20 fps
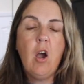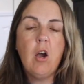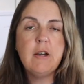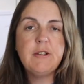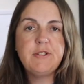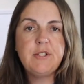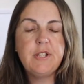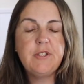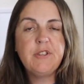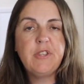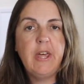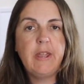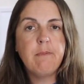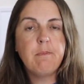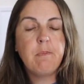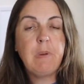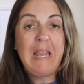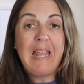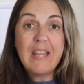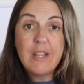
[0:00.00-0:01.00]
I did
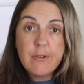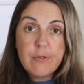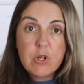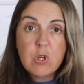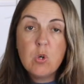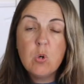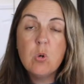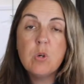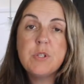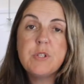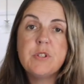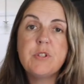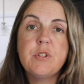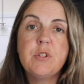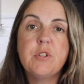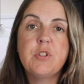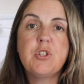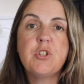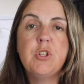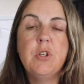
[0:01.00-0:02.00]
then play the recording to
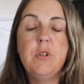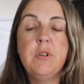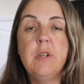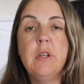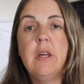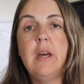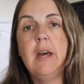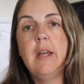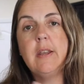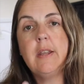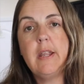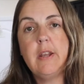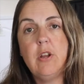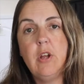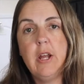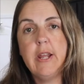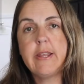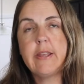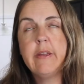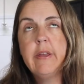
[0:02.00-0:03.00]
the student and then
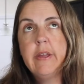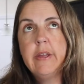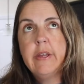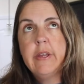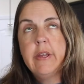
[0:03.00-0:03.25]
I